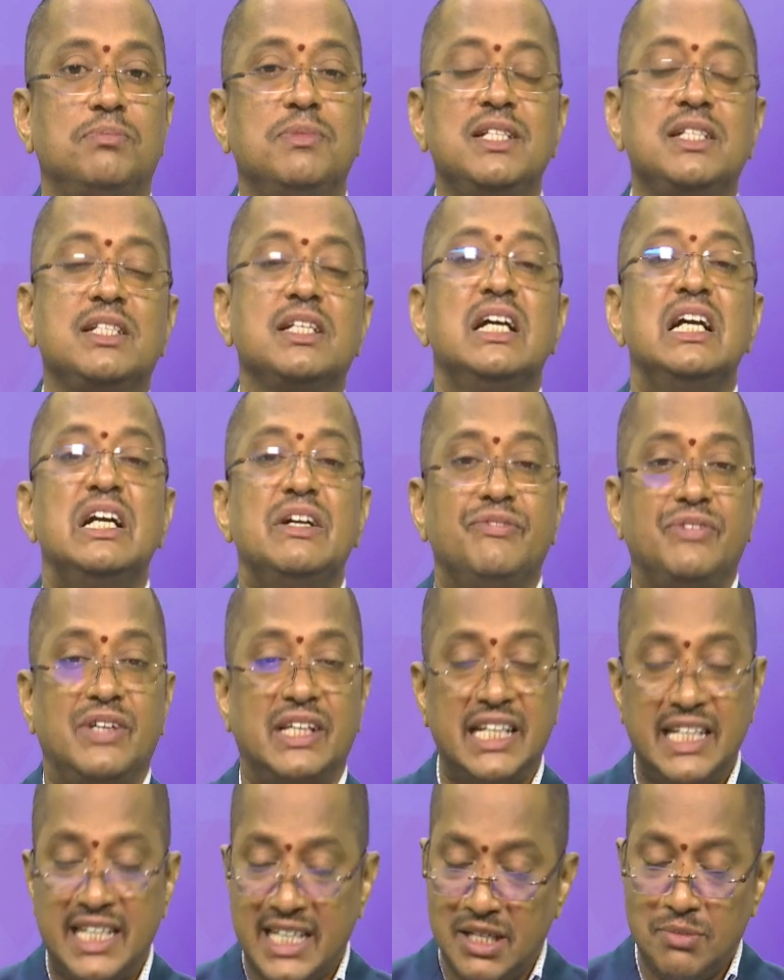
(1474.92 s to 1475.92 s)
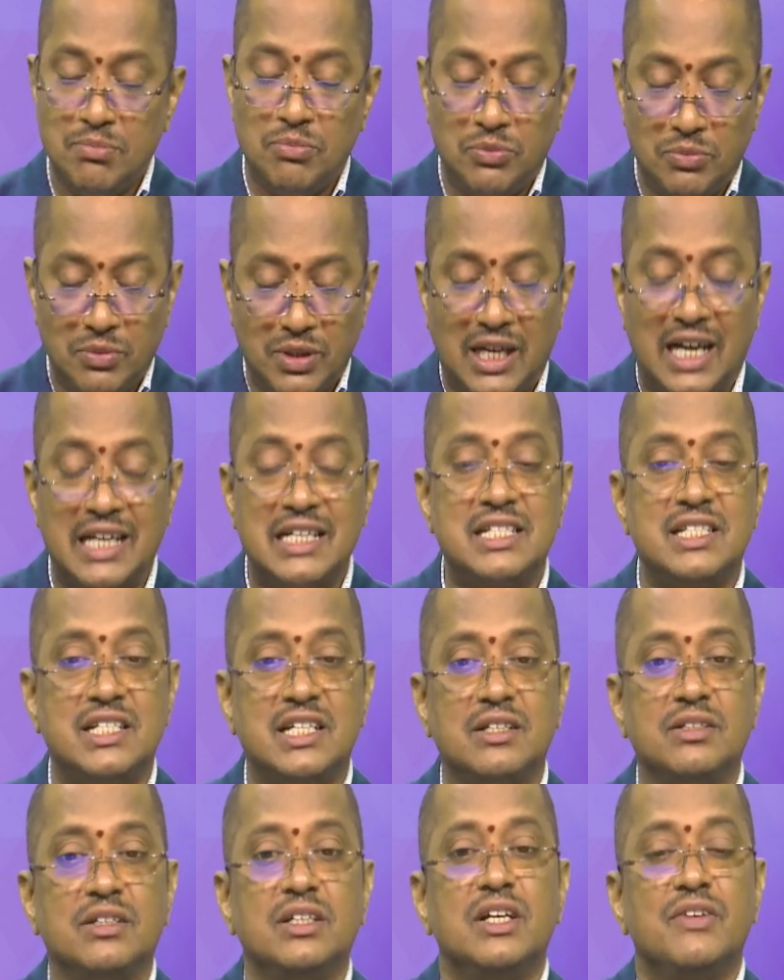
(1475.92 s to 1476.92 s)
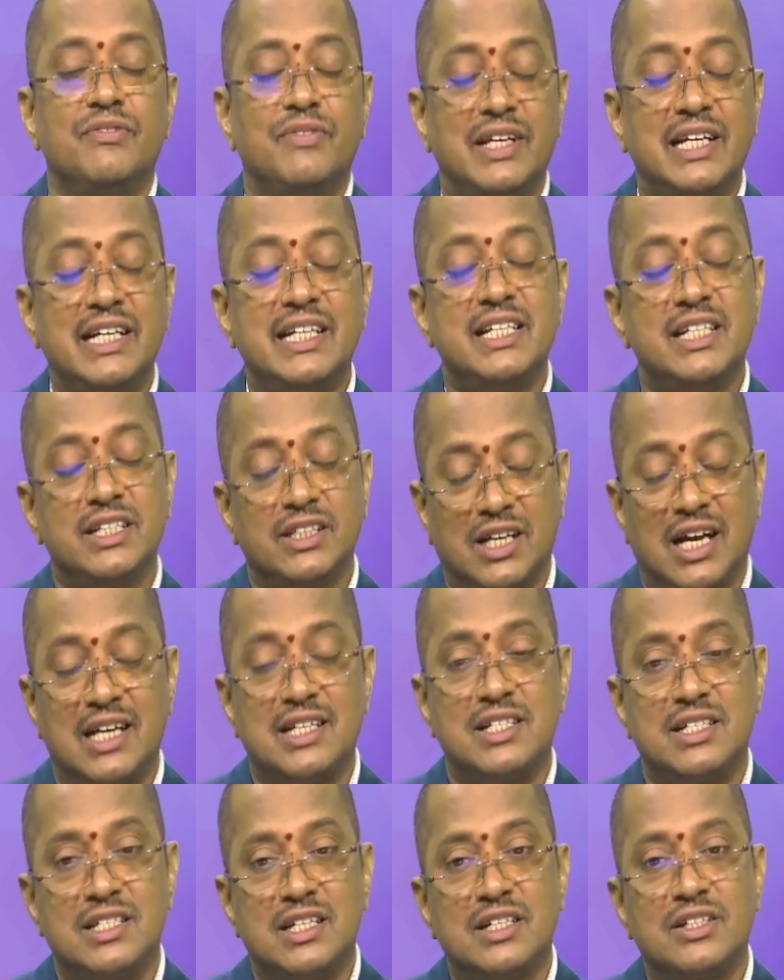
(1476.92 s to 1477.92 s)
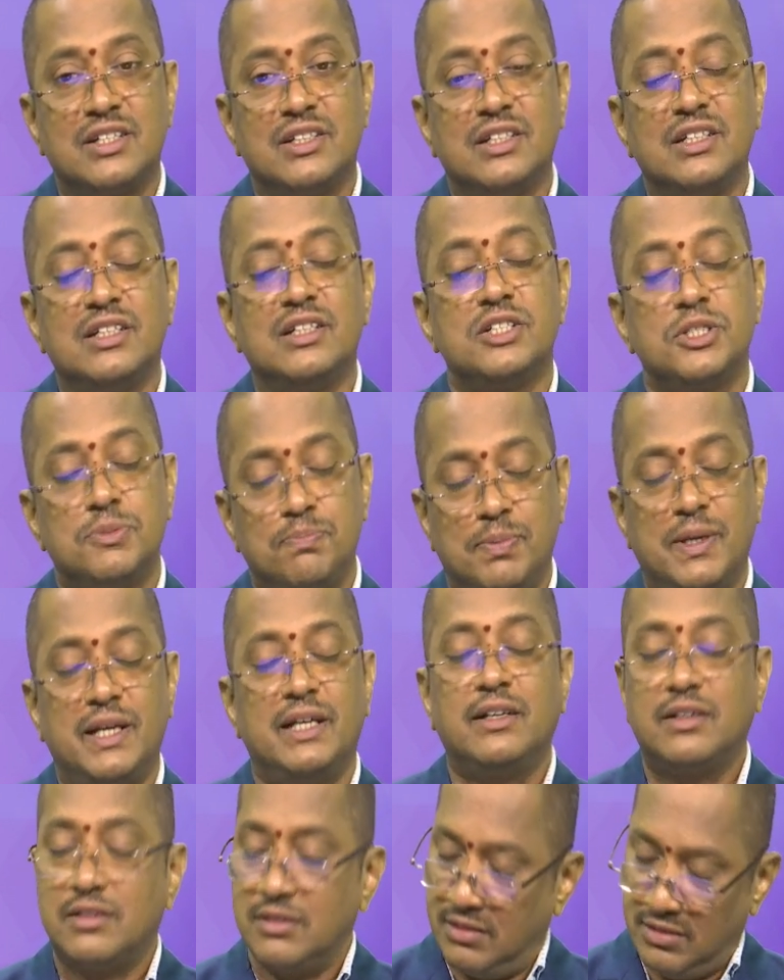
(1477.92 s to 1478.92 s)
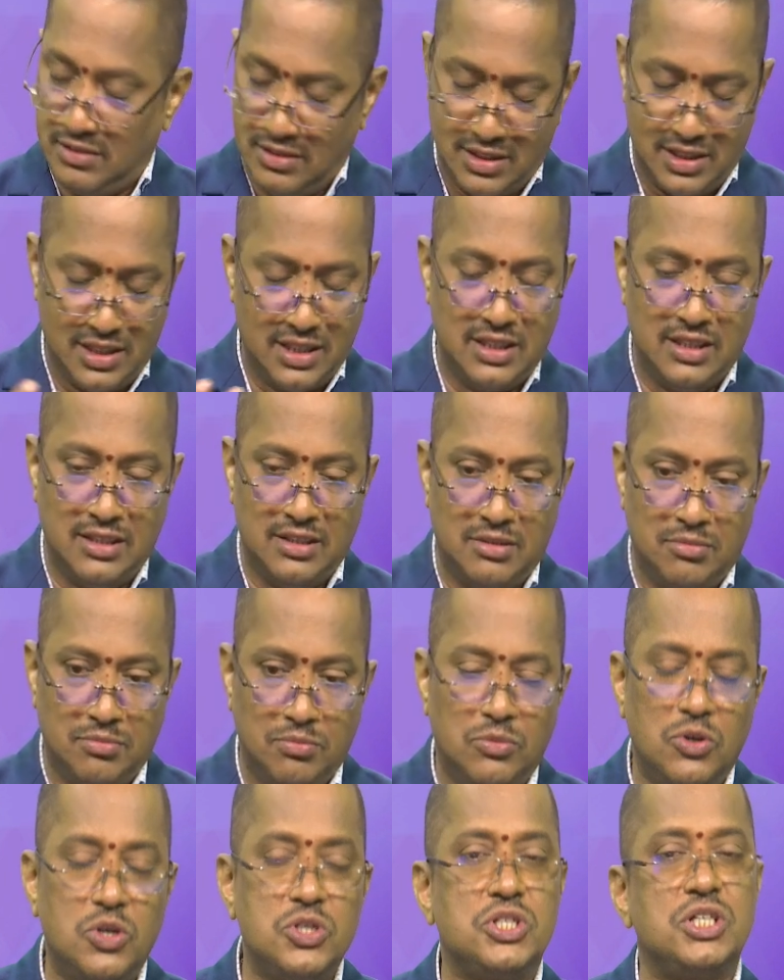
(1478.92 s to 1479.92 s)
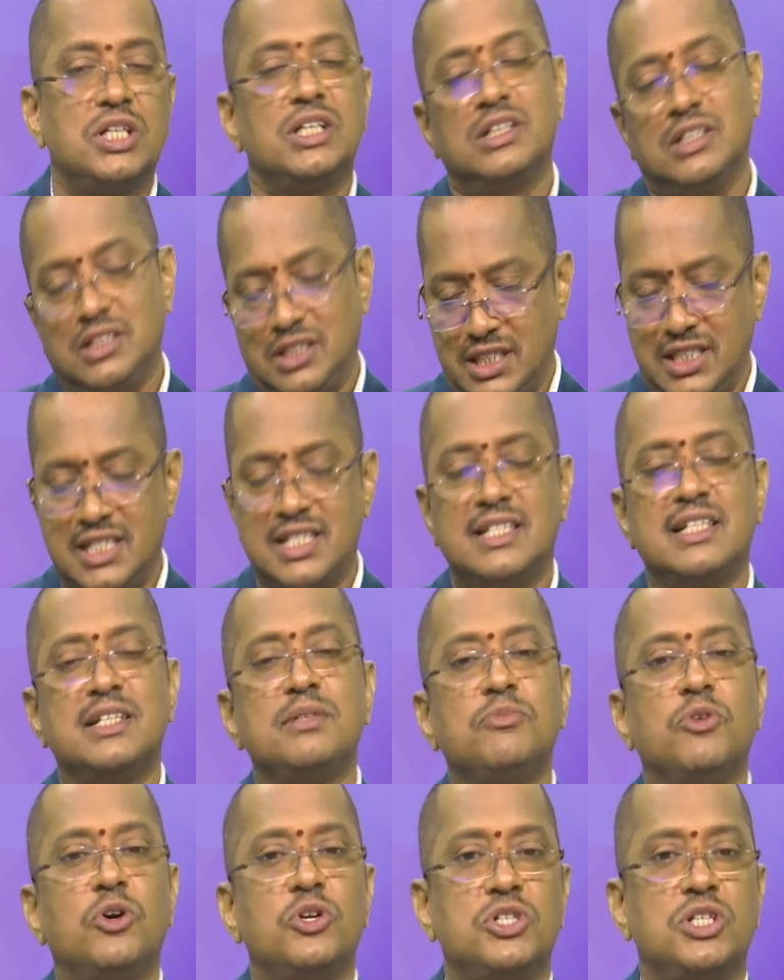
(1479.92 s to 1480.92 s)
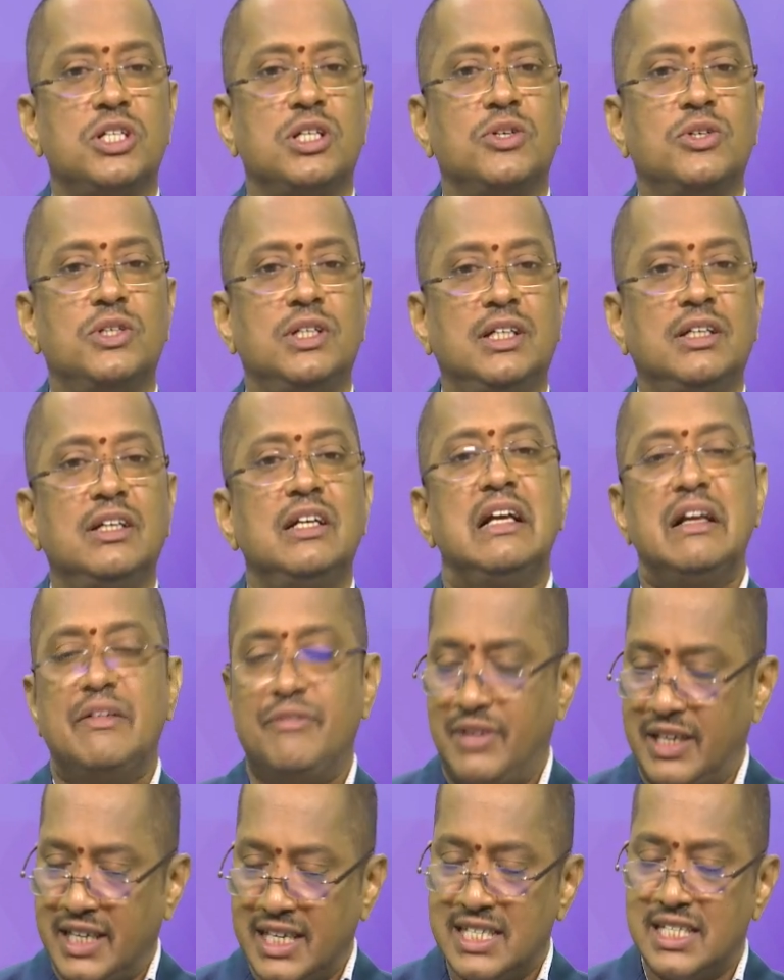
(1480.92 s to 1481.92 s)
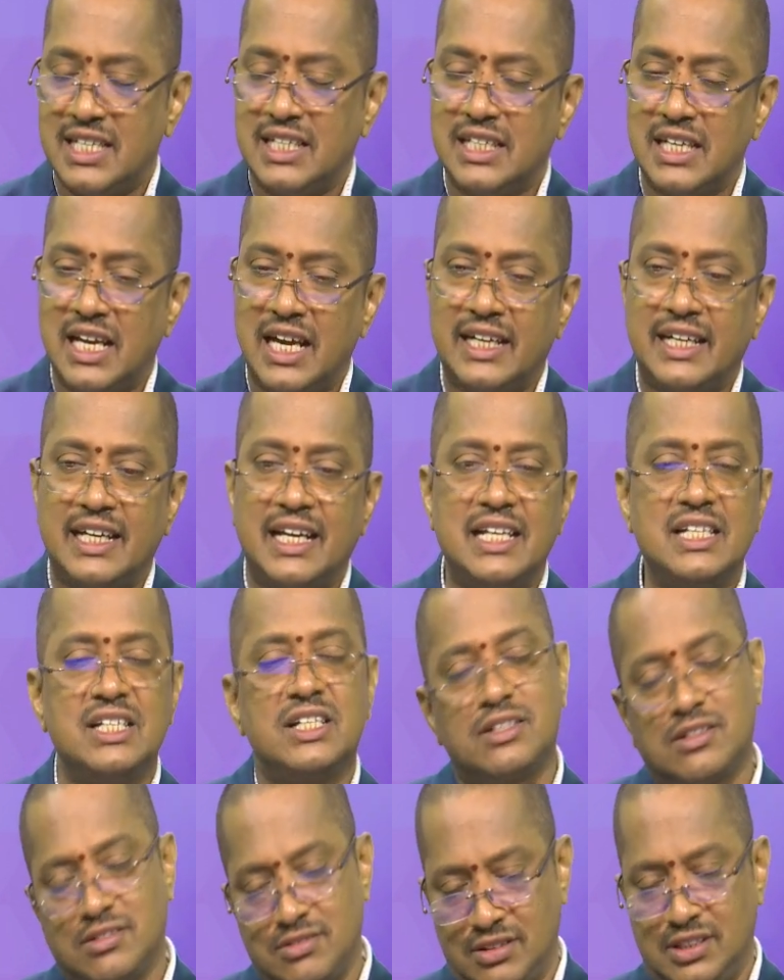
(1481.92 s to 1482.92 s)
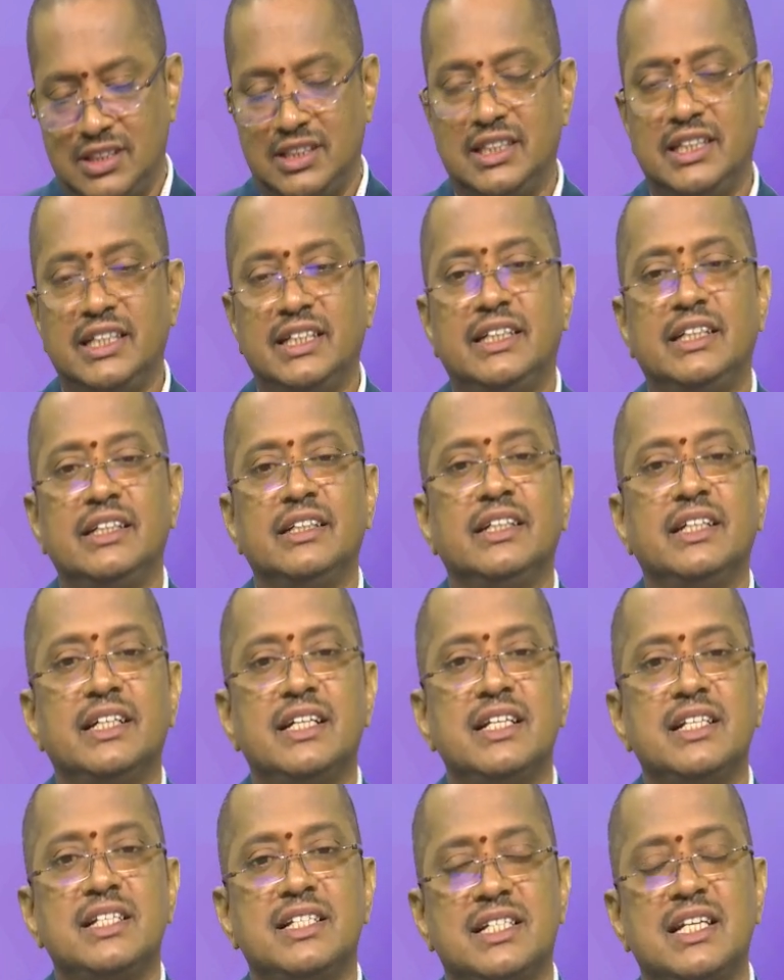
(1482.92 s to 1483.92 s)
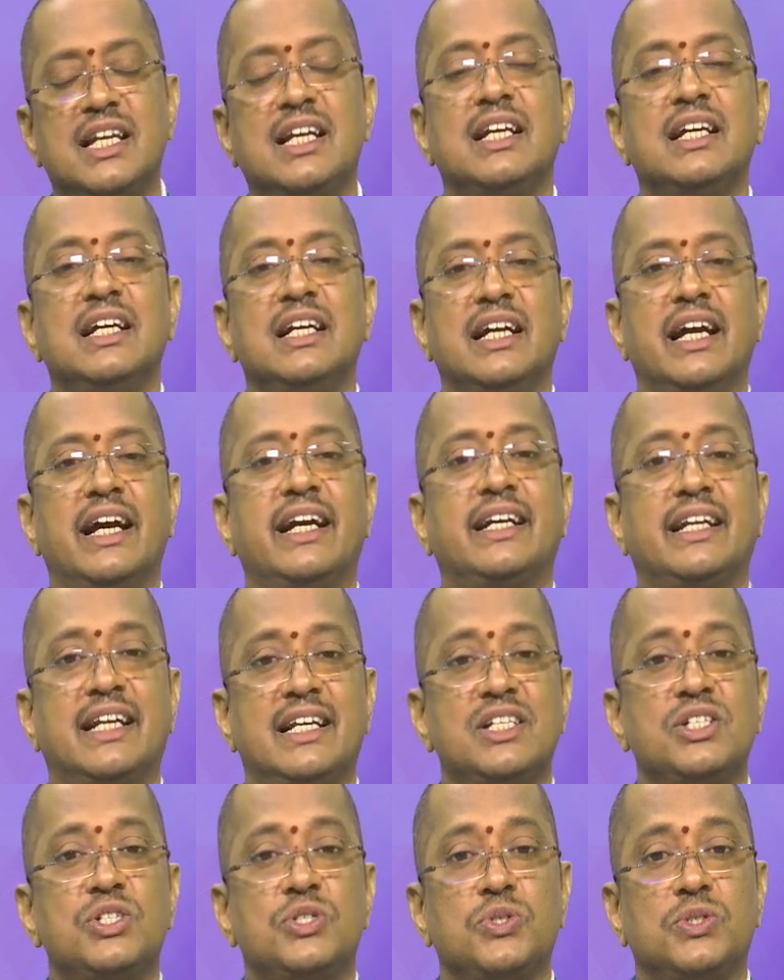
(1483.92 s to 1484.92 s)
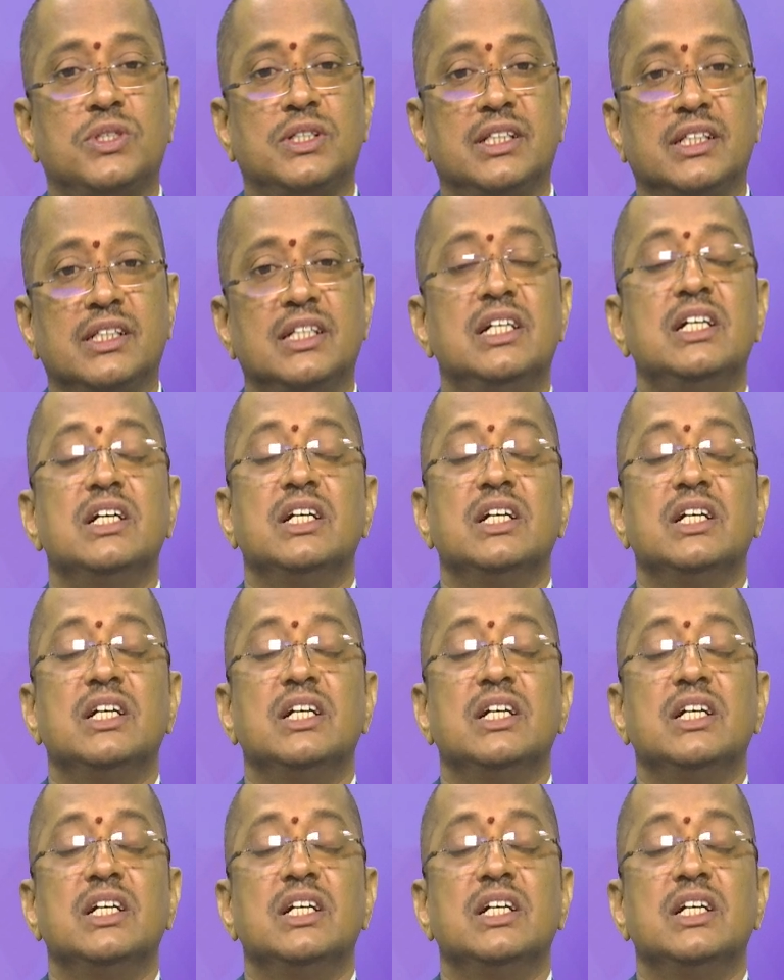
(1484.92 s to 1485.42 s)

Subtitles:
Means when it's in constant speed motion, it is in motion only. When it's in at rest, it is still at rest only.